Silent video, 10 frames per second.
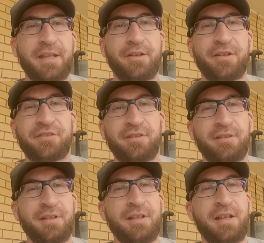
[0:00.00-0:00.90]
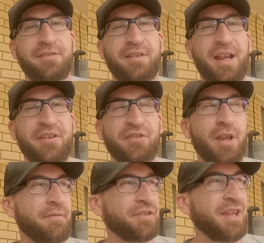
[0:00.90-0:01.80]
Hey guys, today is
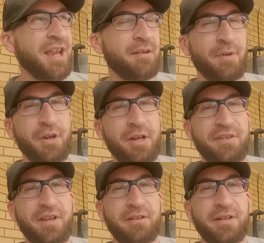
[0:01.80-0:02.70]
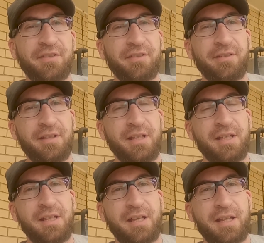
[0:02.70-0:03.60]
service day on my 90 series.
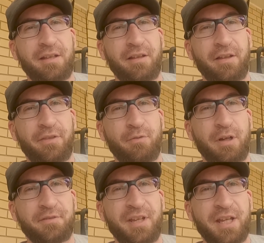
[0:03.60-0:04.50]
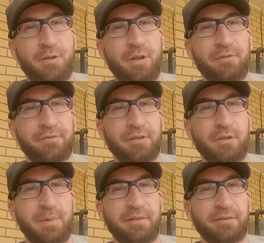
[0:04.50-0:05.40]
I uh, thought I'd take you along for a
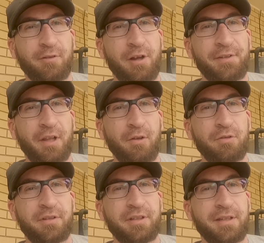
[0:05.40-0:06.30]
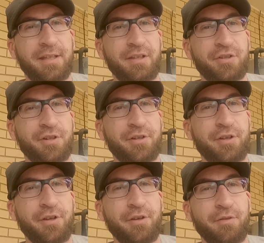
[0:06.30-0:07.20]
little bit of a ride and a look and show
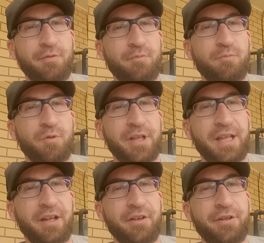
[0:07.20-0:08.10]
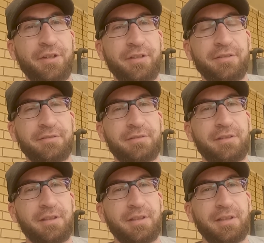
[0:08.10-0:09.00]
you what you need to do
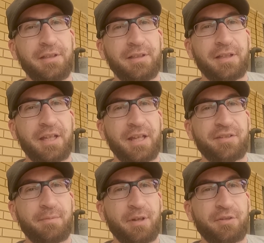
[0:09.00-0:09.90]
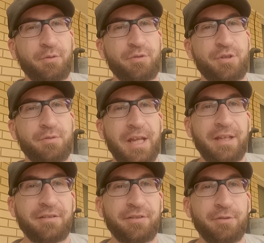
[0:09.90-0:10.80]
and some of the tools you'll
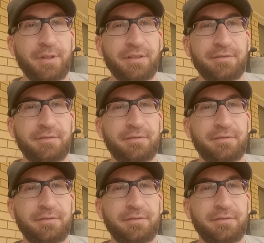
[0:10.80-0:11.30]
need to do it